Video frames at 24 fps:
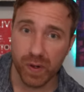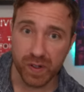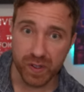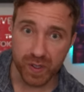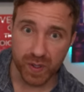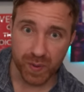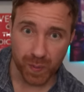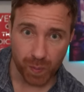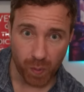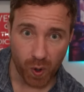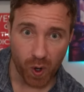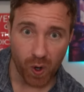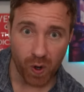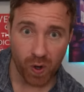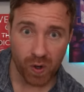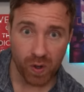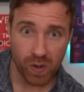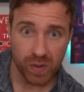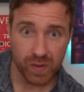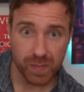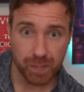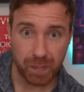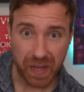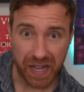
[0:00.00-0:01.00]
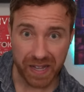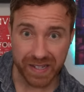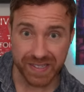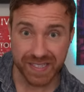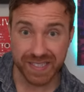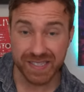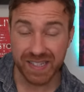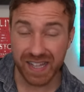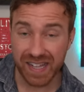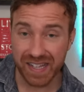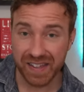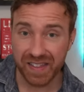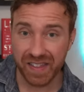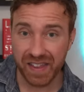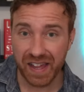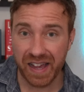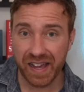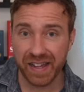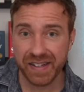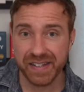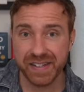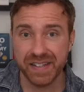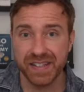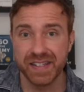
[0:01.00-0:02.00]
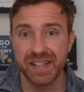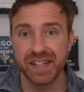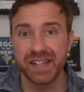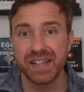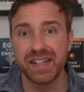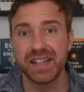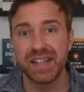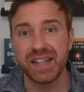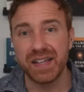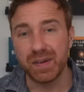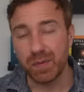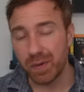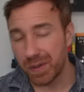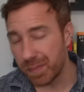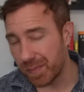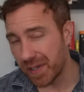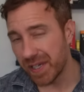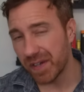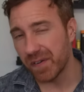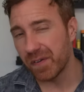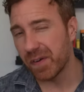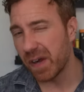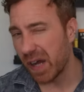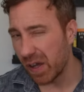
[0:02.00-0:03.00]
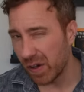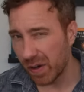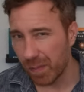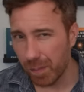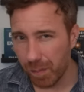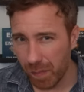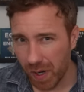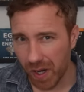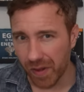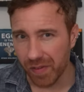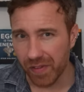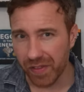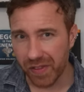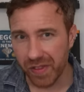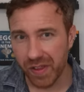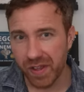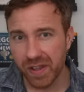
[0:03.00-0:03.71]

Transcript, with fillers: a small pass like that, it would be around a month.